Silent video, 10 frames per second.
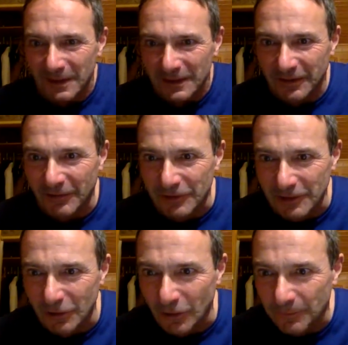Let's have a
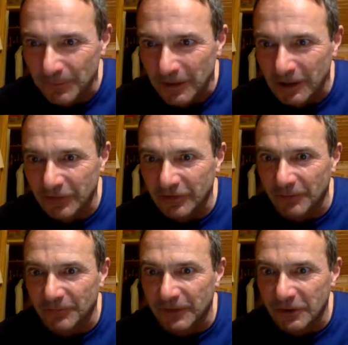little look. Is there
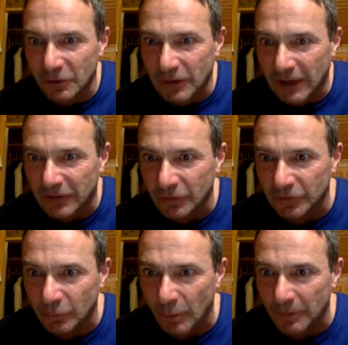something you can do
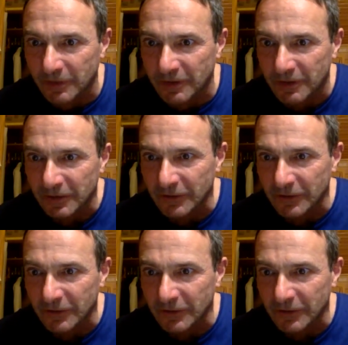as a woman,